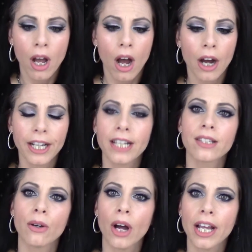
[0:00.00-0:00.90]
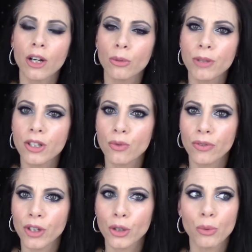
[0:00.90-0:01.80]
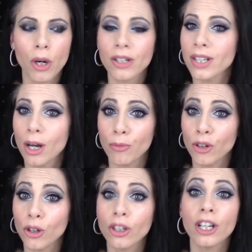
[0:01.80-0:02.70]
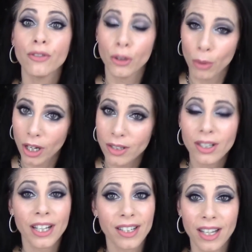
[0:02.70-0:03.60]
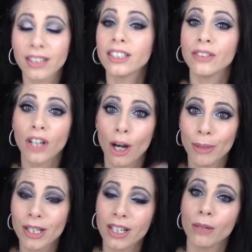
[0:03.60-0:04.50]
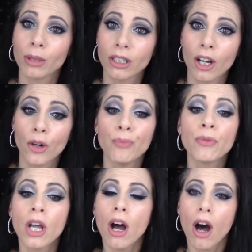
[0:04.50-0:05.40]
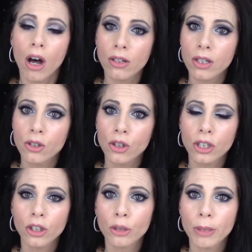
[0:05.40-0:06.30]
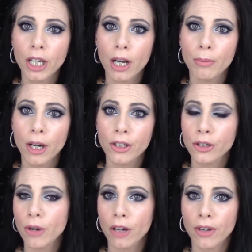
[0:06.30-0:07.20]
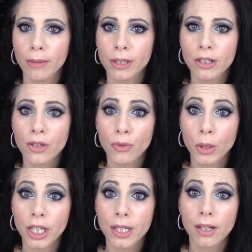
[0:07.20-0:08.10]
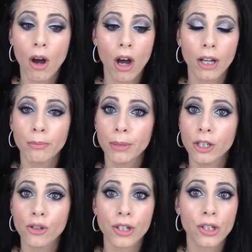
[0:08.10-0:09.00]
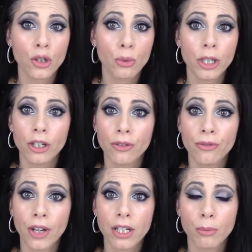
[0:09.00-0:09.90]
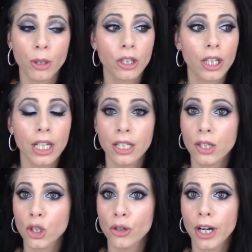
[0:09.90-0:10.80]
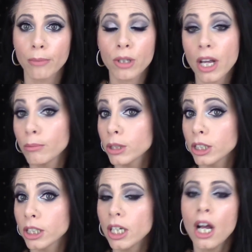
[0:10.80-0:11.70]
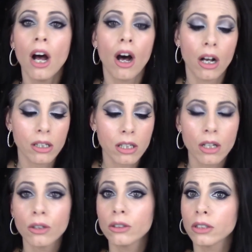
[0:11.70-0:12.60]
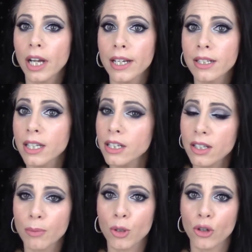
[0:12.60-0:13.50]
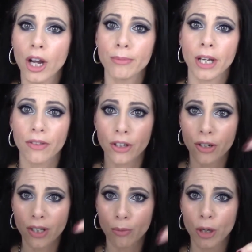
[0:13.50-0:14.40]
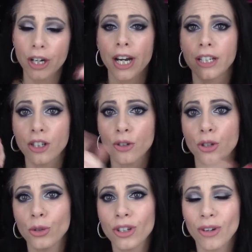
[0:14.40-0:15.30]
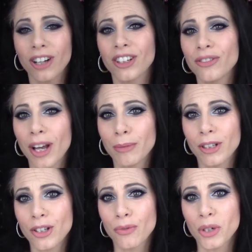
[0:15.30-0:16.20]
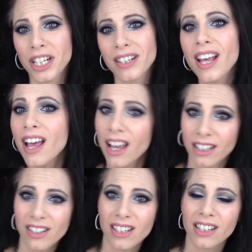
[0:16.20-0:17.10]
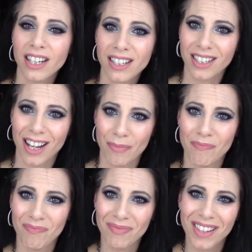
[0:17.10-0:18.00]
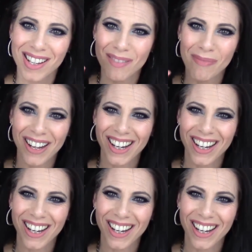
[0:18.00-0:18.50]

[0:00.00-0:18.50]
Alright guys, so I hope this review was helpful. If it was, like I said, leave comments down below. Also, you can look me up under Rock Fabulous forties on Pinterest, Twitter, Facebook, Instagram, Tumblr. Also, guys, hit subscribe down there somewhere, and you too can rock your Fabulous forties. And I'll see you next time. Bye,